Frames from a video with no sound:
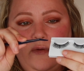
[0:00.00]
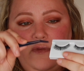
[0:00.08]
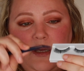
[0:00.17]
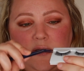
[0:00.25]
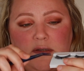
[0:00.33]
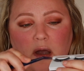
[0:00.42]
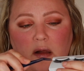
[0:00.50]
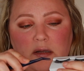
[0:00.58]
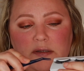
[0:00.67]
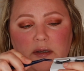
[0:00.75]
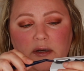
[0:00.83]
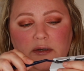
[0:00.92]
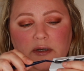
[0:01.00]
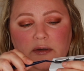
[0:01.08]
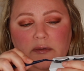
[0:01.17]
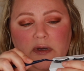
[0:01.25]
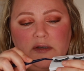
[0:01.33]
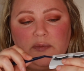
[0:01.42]
of these, all it's going to
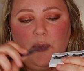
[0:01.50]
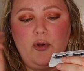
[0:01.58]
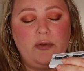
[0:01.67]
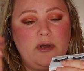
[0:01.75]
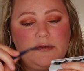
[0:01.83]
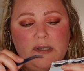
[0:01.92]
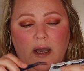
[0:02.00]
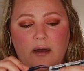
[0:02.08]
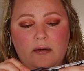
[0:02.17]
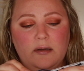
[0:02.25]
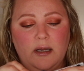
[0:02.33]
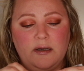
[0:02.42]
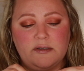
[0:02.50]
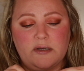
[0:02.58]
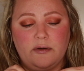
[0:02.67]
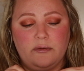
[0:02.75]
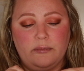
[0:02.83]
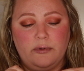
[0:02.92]
do is pull those out, and it's
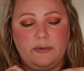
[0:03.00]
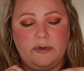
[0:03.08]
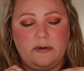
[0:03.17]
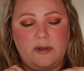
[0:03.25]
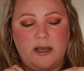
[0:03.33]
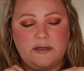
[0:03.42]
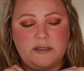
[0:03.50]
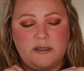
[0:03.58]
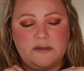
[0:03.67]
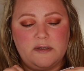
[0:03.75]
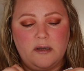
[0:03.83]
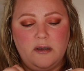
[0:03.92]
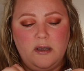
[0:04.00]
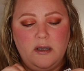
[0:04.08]
going to ruin your lashes.